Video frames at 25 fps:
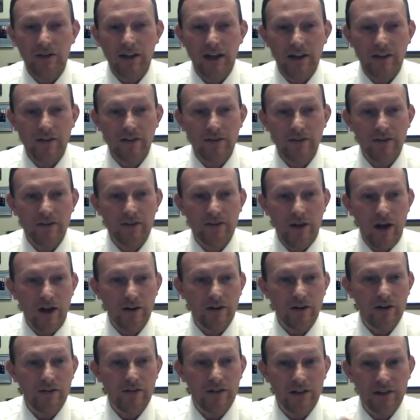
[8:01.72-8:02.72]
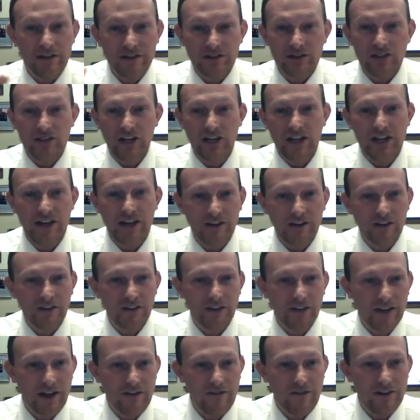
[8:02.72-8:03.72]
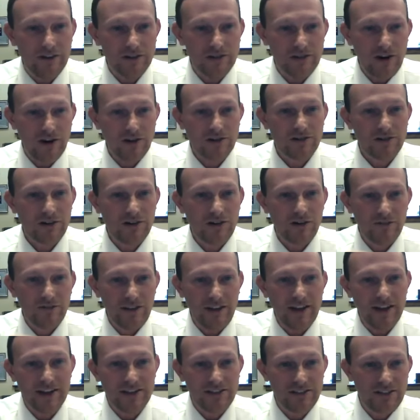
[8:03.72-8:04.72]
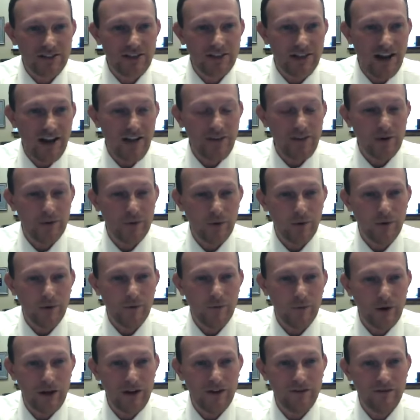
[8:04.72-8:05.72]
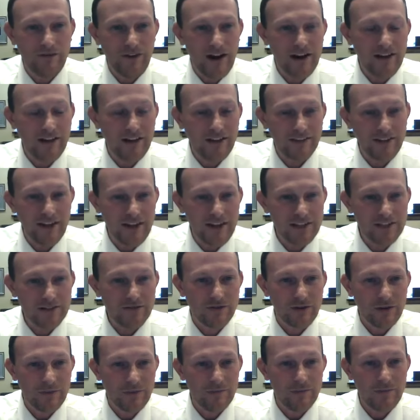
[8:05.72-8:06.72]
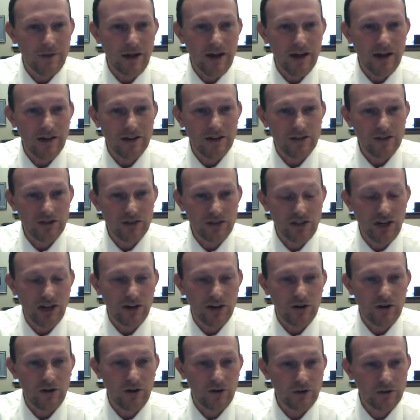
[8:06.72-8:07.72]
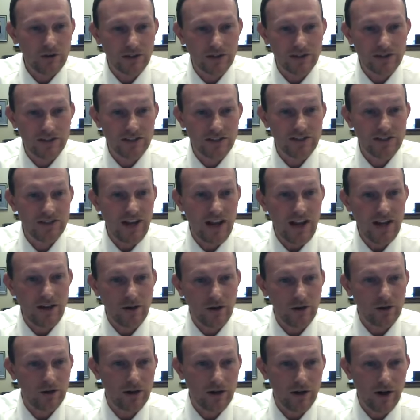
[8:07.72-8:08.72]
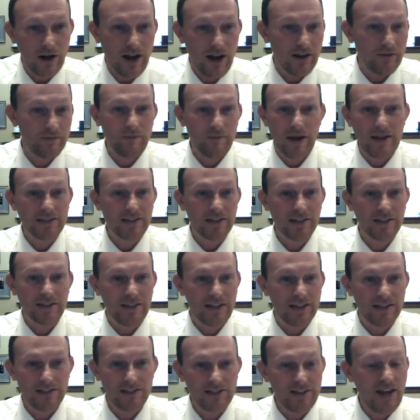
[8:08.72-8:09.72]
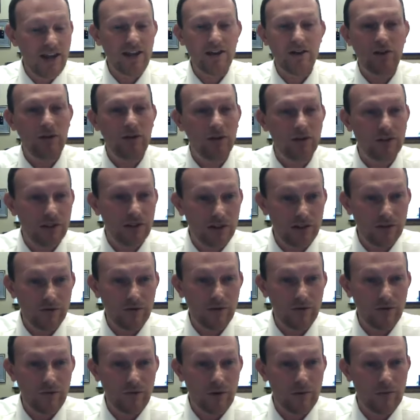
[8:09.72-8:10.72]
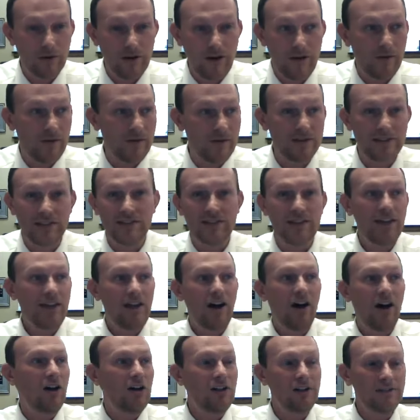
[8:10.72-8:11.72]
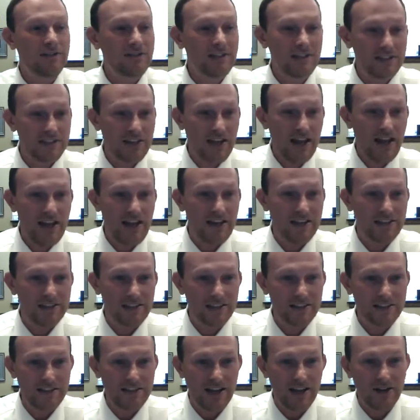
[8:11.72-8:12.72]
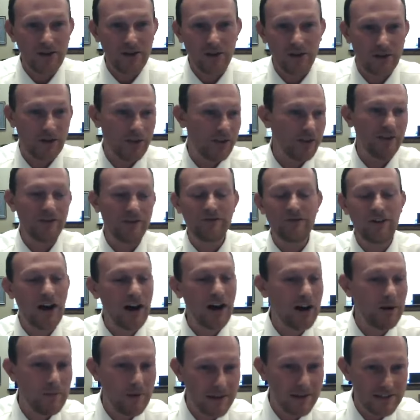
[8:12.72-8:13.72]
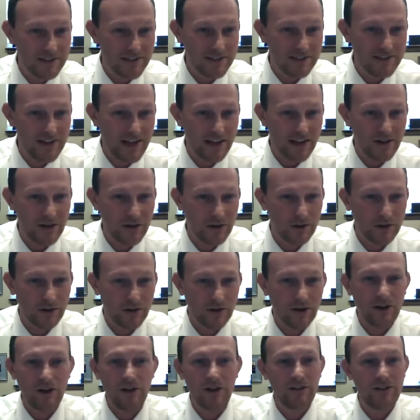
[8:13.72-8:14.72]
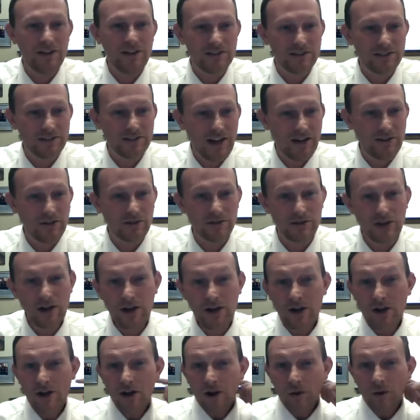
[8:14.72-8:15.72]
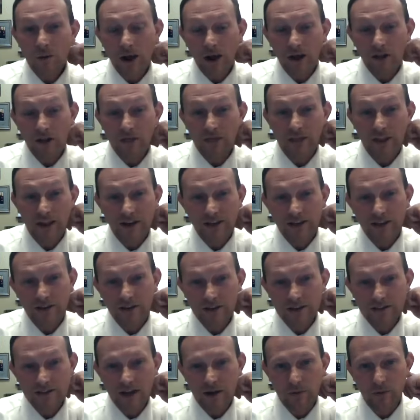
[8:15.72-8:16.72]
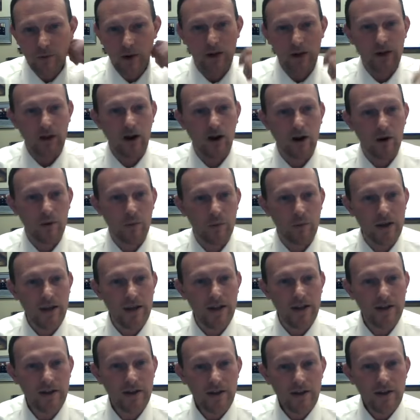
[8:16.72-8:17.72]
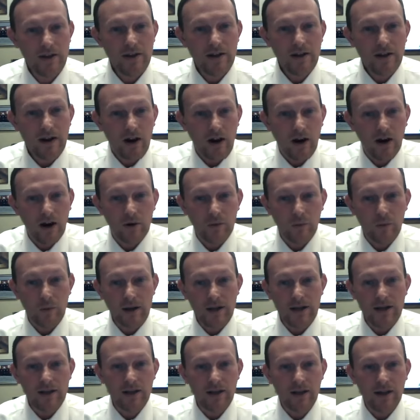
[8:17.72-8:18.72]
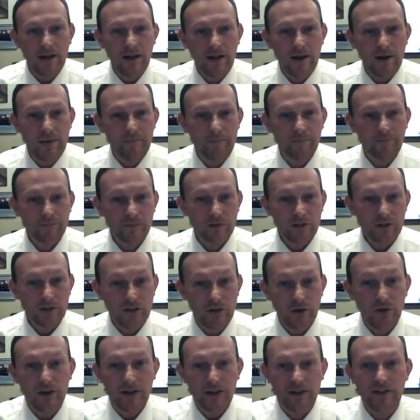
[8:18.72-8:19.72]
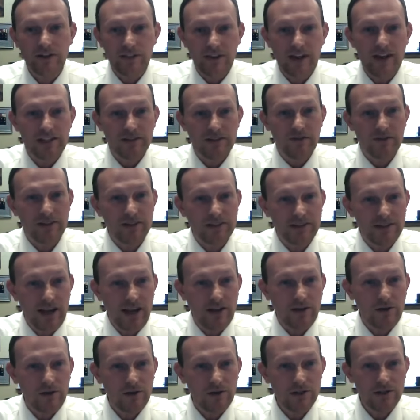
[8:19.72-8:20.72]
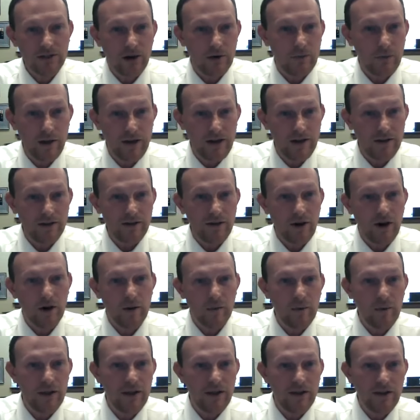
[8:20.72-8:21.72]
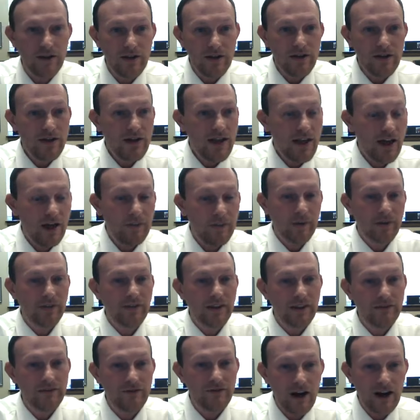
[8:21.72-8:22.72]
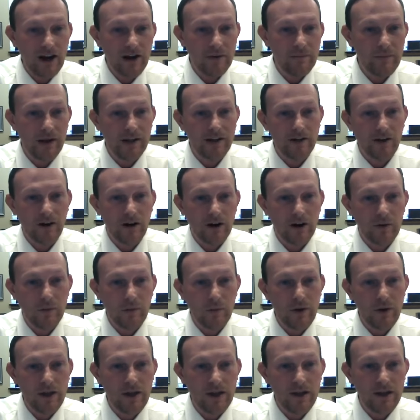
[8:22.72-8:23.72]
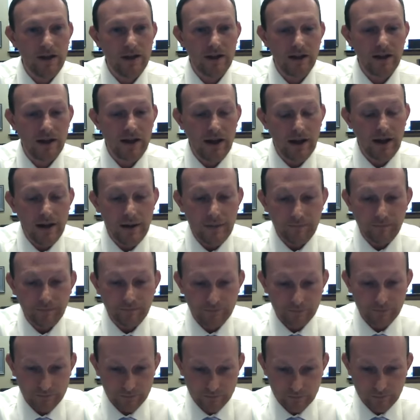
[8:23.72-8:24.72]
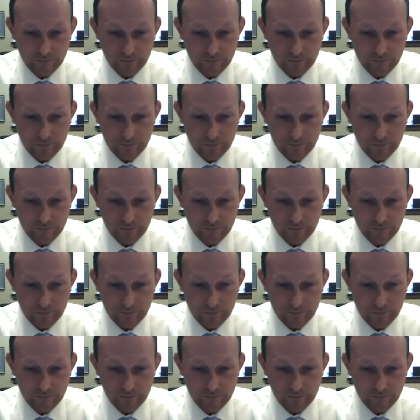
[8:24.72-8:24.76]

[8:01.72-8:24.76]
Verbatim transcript: that under the G, under the governance structure of E S G, now that we're redefining things from uh, shareholder to stakeholder, and basically a stakeholder form of governance is all of society is a stakeholder, the environment's a stakeholder, all these are stakeholders. Well, then you could say, well, are we are we um, doing good things for the stakeholders? Are we are we helping the environment? Are we um,